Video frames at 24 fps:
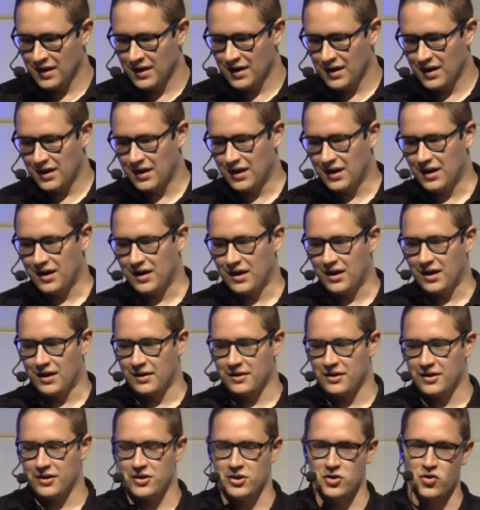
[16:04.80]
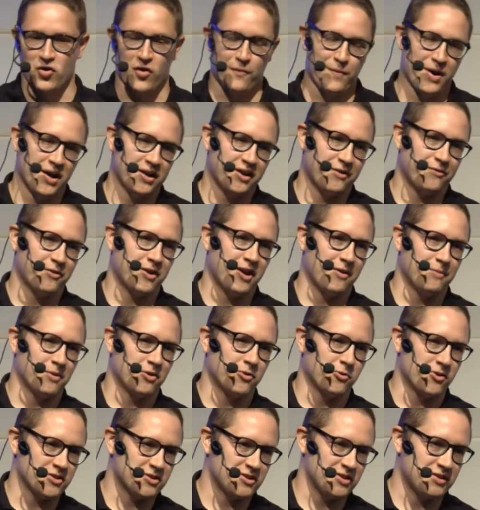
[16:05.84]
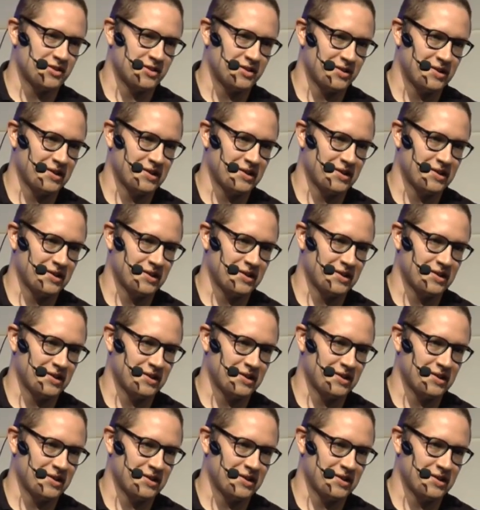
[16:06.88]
You might have come across it,